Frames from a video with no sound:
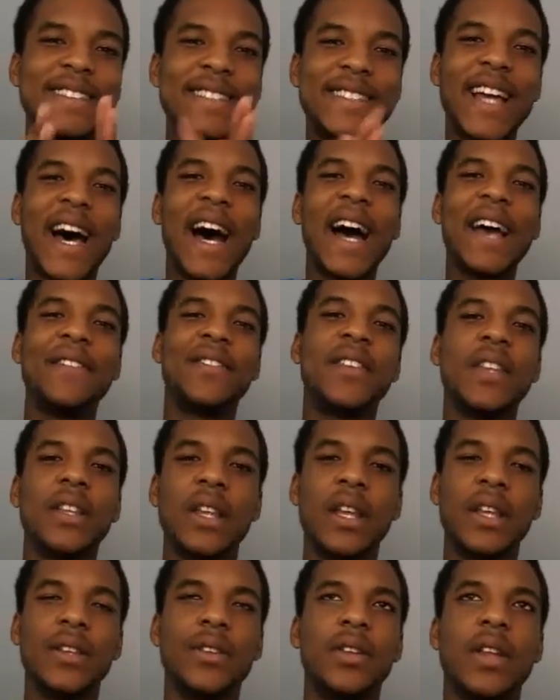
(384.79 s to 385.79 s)
dives in
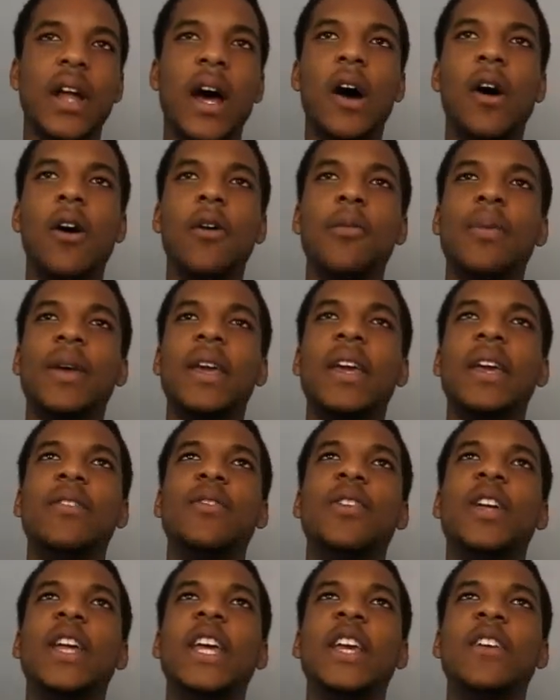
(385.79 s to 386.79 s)
into that. I hope
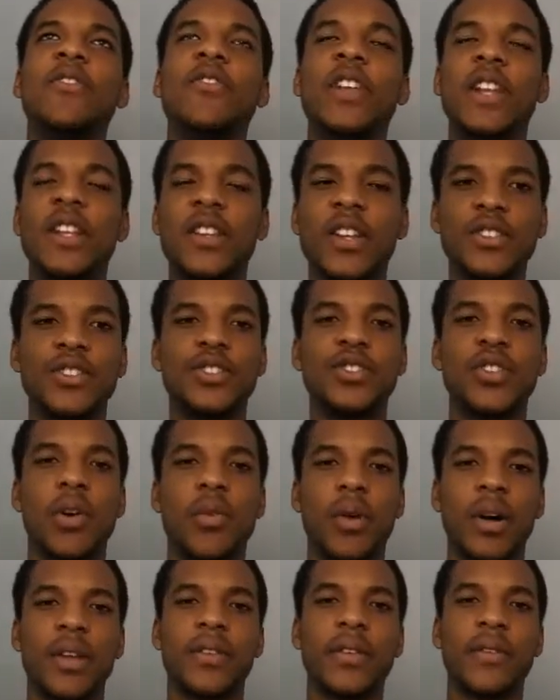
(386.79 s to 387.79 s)
he he really does
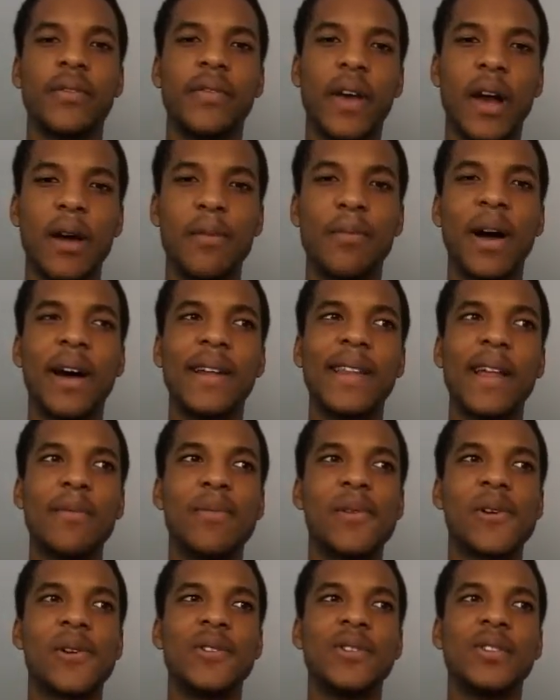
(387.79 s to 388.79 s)
show us something about that
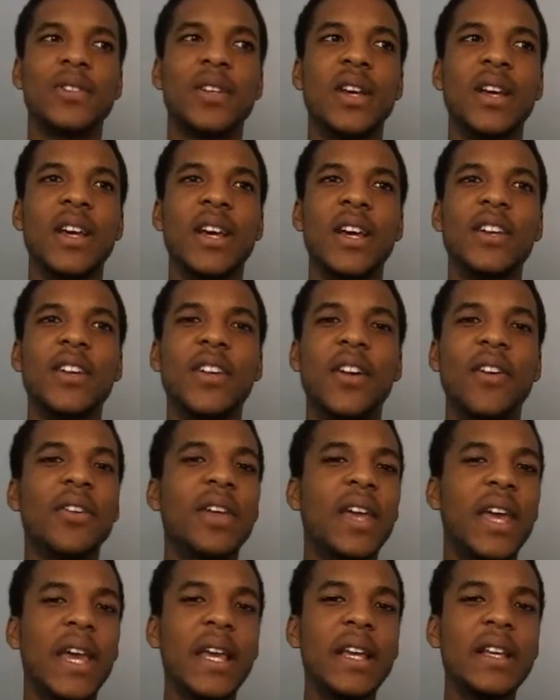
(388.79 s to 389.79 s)
because you know
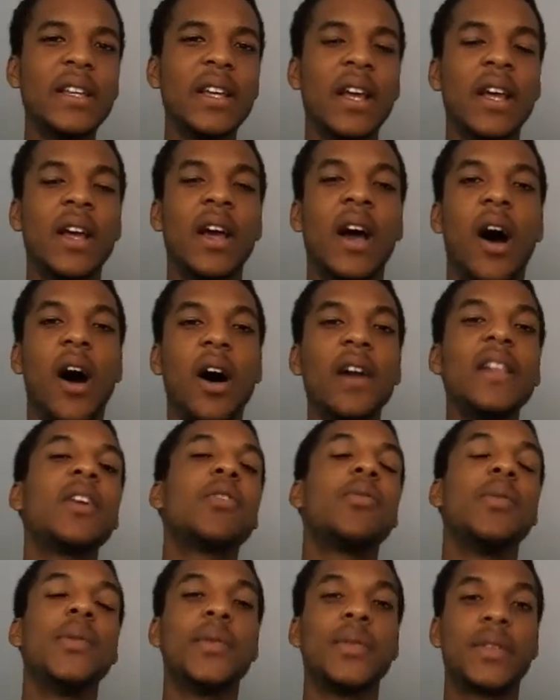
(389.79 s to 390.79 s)
King Harley
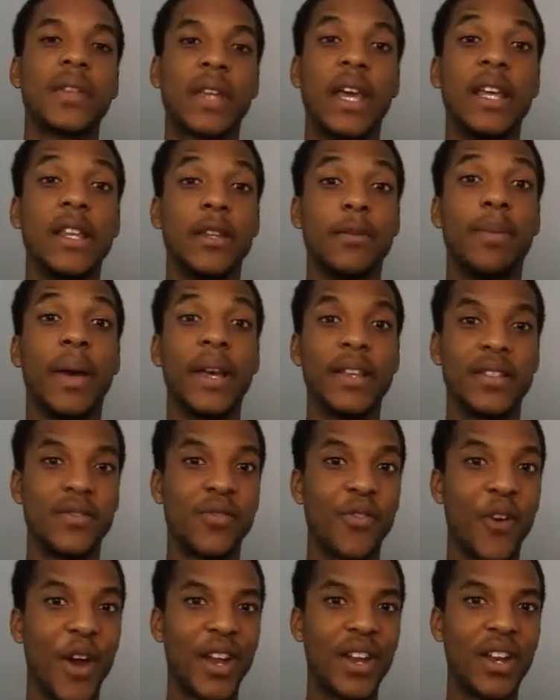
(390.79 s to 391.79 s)
Quinn was King's best
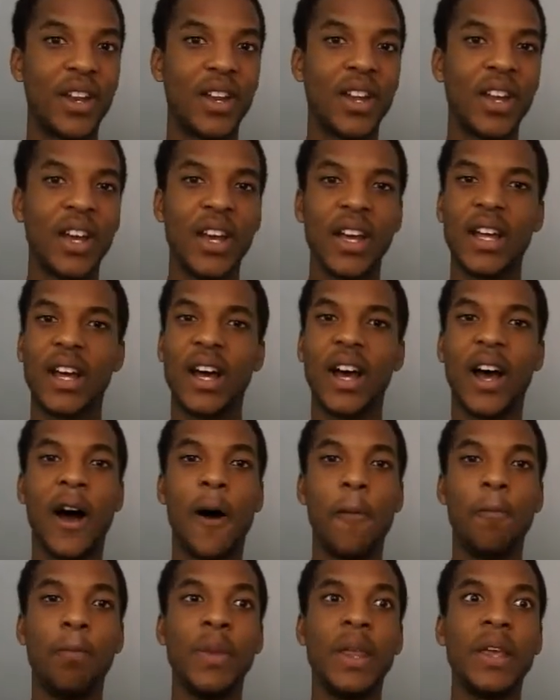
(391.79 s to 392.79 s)
friend.
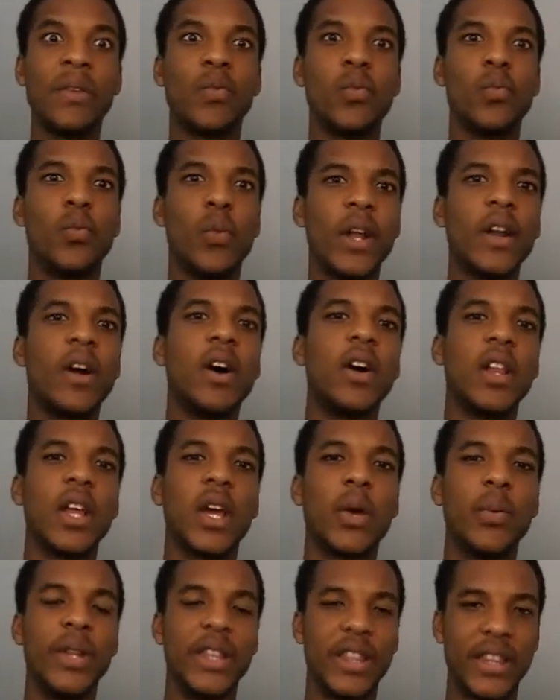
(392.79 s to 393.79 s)
Um, even when Harley
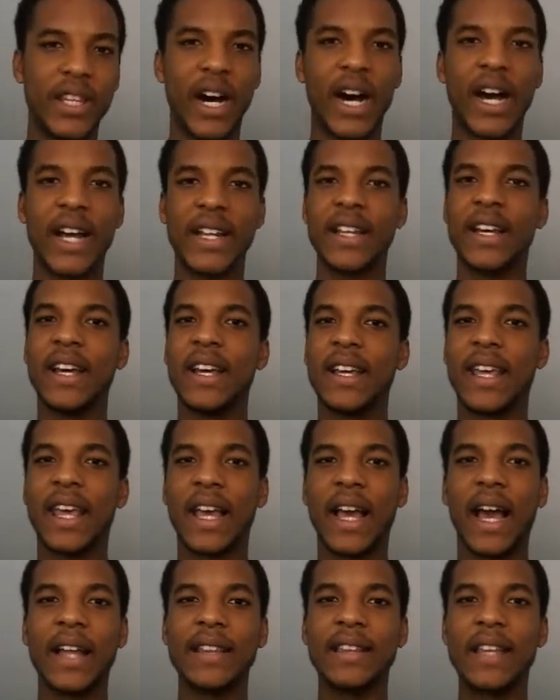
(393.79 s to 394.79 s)
Quinn died,
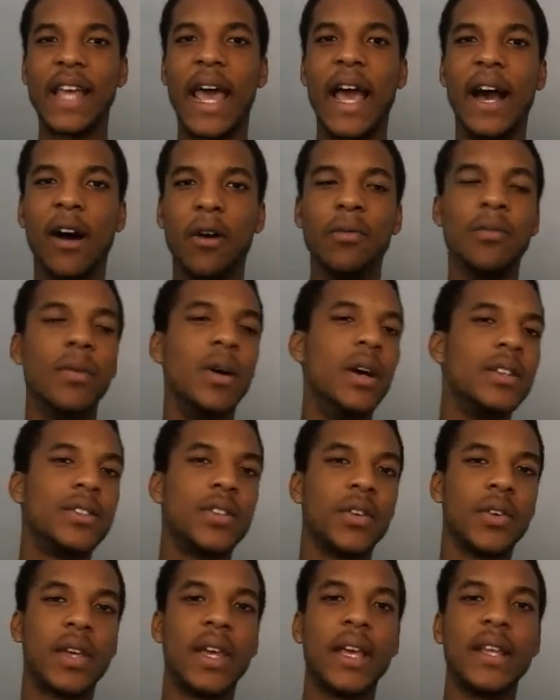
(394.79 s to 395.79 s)
King had the helmet,
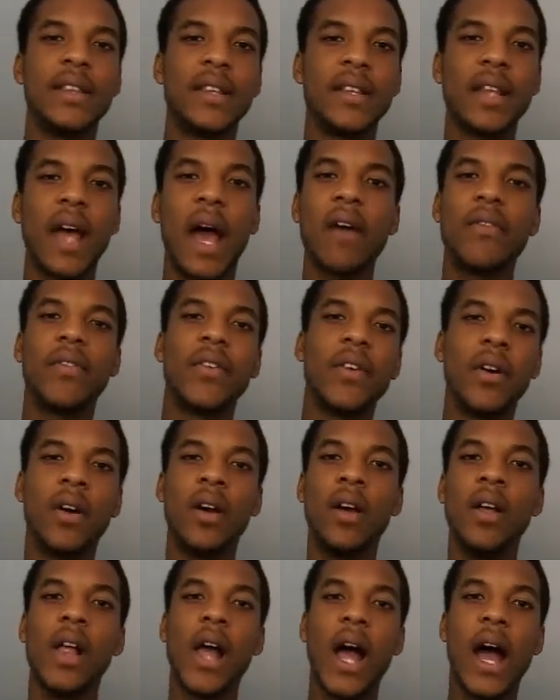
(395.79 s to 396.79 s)
so King did have a